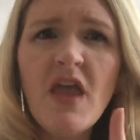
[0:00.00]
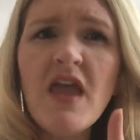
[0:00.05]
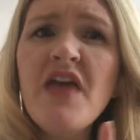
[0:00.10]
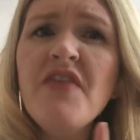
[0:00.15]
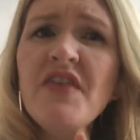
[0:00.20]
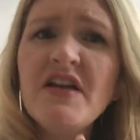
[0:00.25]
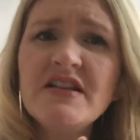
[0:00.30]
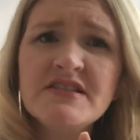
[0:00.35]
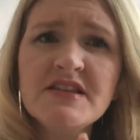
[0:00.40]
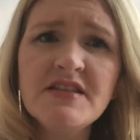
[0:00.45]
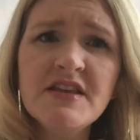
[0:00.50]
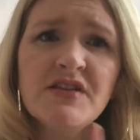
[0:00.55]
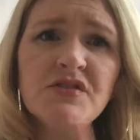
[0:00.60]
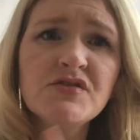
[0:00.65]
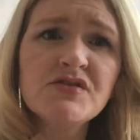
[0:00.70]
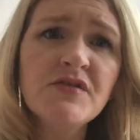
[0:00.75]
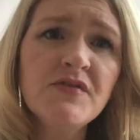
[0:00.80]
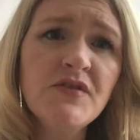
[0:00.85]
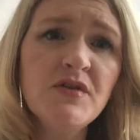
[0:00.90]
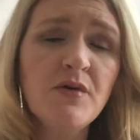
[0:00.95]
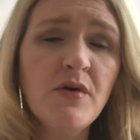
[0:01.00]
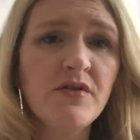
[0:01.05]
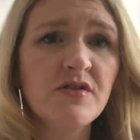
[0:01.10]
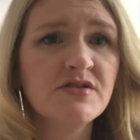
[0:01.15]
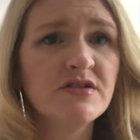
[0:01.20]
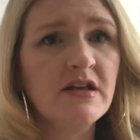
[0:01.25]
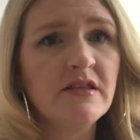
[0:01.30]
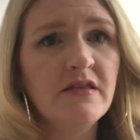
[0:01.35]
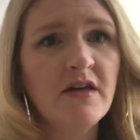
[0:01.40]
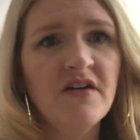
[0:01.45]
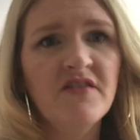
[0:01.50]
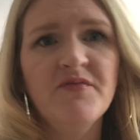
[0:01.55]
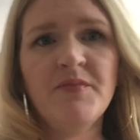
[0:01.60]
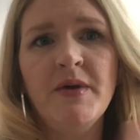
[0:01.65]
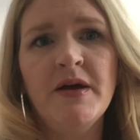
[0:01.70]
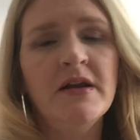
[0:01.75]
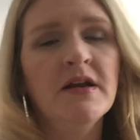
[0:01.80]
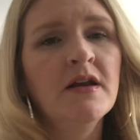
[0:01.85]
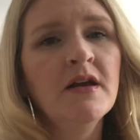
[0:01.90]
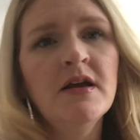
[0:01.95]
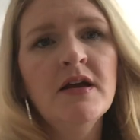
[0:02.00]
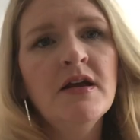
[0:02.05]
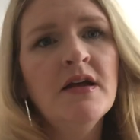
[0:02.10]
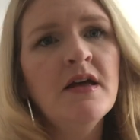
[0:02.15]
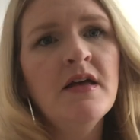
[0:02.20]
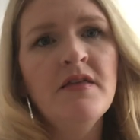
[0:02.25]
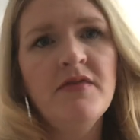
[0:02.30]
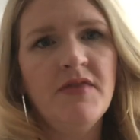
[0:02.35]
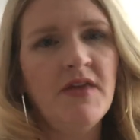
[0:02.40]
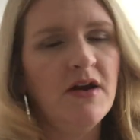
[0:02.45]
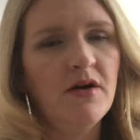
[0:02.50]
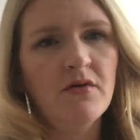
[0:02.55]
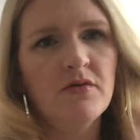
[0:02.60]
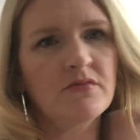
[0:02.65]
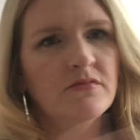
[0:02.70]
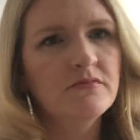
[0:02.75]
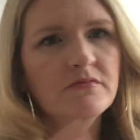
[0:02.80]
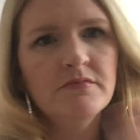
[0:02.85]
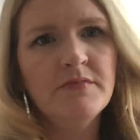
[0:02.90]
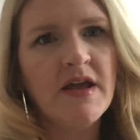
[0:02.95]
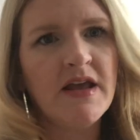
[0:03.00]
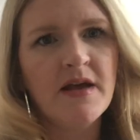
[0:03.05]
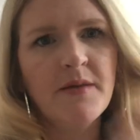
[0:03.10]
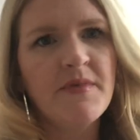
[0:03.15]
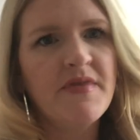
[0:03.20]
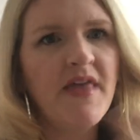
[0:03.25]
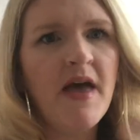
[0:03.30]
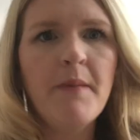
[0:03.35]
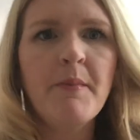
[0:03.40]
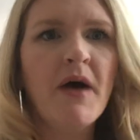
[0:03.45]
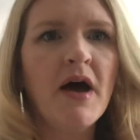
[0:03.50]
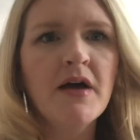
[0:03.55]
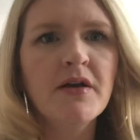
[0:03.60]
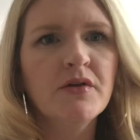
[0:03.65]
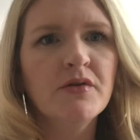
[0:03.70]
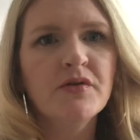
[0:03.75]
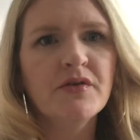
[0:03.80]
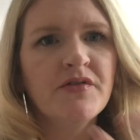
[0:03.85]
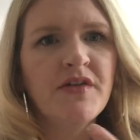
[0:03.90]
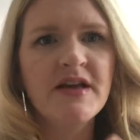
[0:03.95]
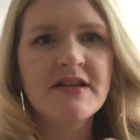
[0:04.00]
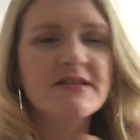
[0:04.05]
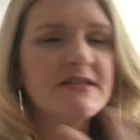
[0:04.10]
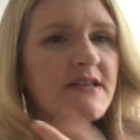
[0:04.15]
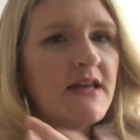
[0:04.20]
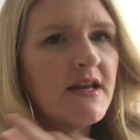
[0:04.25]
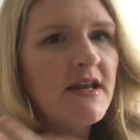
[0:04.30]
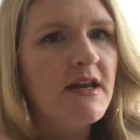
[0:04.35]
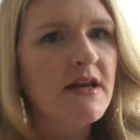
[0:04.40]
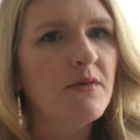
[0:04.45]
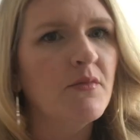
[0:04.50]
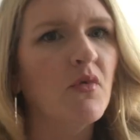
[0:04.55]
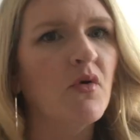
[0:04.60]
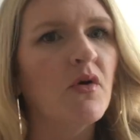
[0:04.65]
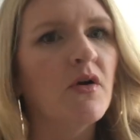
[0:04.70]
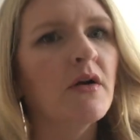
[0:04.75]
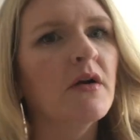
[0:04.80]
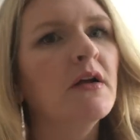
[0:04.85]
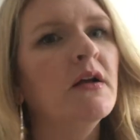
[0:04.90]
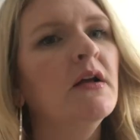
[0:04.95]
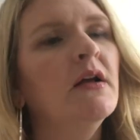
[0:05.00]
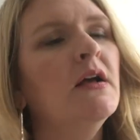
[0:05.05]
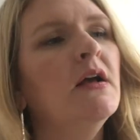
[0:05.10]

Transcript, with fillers: And that's the thing, there's a few others I love, but they don't make them in that bottle or that scent anymore.